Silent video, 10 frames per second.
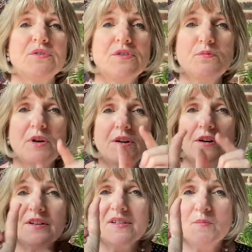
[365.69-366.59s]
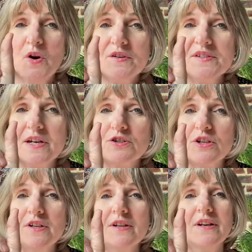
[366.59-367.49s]
zoom in on a small
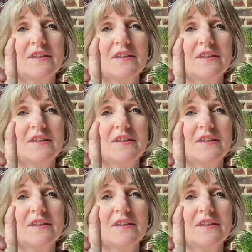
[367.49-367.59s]
section